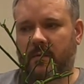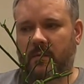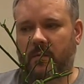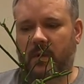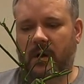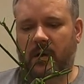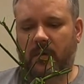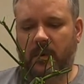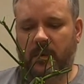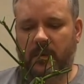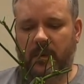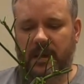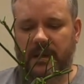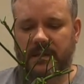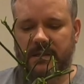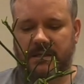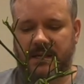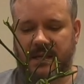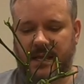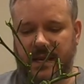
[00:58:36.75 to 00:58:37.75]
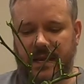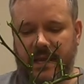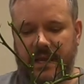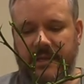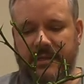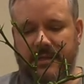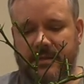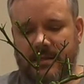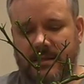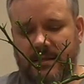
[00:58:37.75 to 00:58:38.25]
while we wait to get it
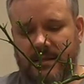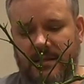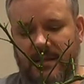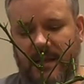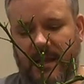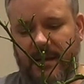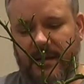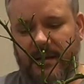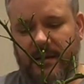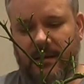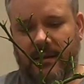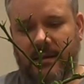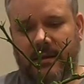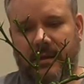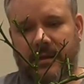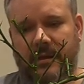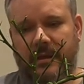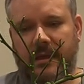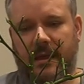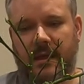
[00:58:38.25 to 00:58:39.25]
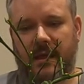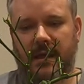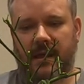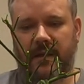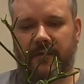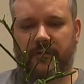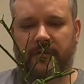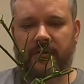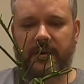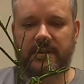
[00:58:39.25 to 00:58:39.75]
into the tent
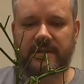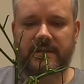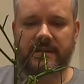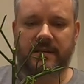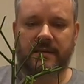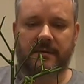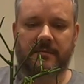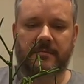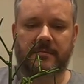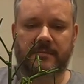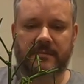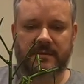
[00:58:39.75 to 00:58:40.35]
uh, for it to,